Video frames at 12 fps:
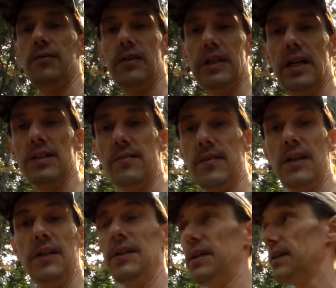if you guys have
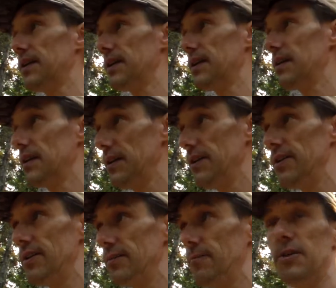done, you
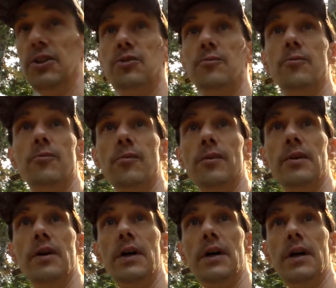know, much
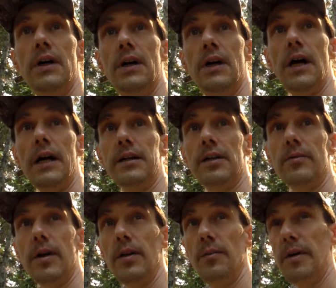hiking
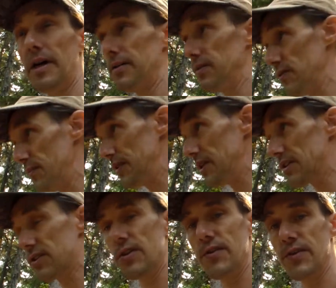around the mountains, but
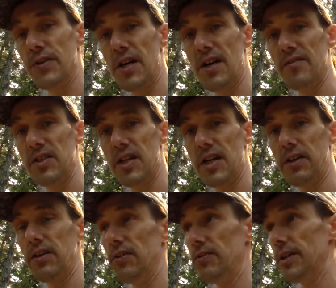that turns a novice
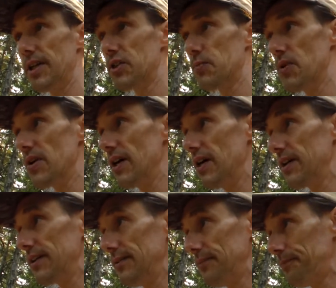hike into an expert
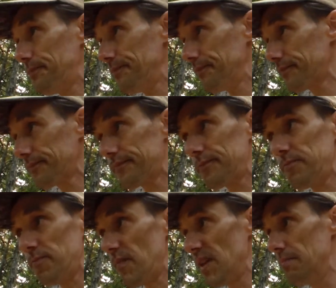hike, and
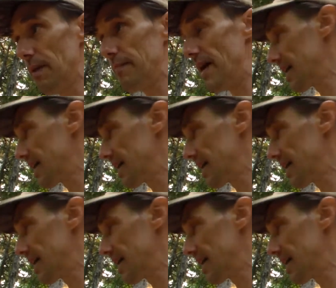my